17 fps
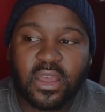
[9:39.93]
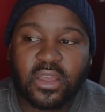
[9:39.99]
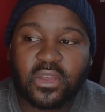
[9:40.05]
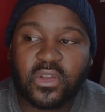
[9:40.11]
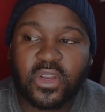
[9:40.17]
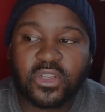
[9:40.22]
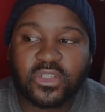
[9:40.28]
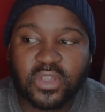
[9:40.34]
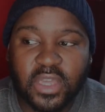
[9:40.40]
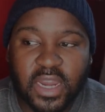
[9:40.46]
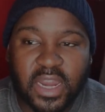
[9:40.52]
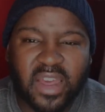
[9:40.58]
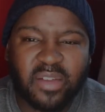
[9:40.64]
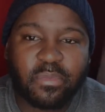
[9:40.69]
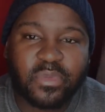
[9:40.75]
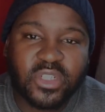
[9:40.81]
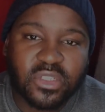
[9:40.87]
You need to get
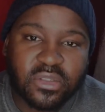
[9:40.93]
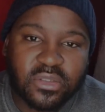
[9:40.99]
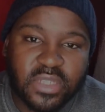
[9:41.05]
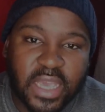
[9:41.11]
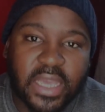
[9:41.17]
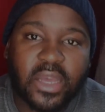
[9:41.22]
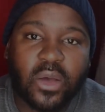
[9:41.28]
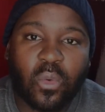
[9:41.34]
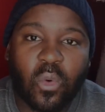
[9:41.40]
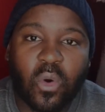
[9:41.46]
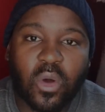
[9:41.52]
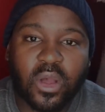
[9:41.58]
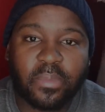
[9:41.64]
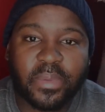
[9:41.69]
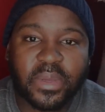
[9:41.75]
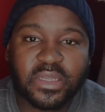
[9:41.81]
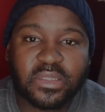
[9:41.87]
up, just take a walk
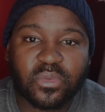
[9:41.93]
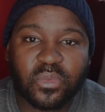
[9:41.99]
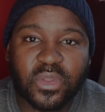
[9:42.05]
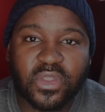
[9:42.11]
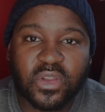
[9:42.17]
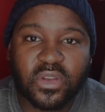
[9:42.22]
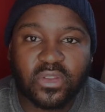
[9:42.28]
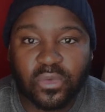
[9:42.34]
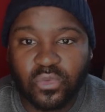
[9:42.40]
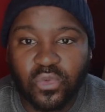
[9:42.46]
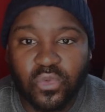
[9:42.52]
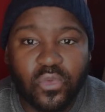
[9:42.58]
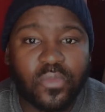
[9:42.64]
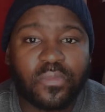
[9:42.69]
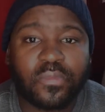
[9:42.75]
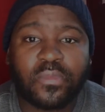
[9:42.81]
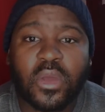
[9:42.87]
a bit within the
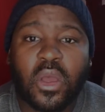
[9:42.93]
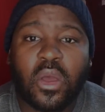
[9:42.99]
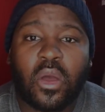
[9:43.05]
room,